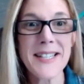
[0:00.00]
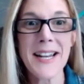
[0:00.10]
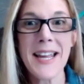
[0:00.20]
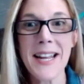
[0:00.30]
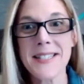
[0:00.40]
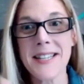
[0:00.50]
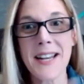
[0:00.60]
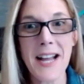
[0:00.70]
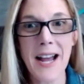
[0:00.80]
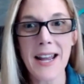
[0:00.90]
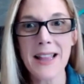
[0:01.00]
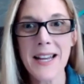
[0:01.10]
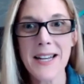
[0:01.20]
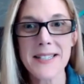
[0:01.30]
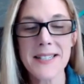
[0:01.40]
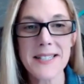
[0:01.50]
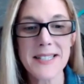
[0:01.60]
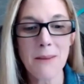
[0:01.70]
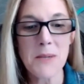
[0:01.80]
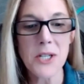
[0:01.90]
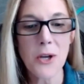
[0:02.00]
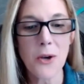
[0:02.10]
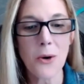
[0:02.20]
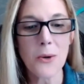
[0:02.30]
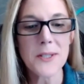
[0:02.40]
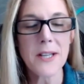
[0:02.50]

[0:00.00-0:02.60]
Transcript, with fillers: and he is going to kind of lead us into segment two.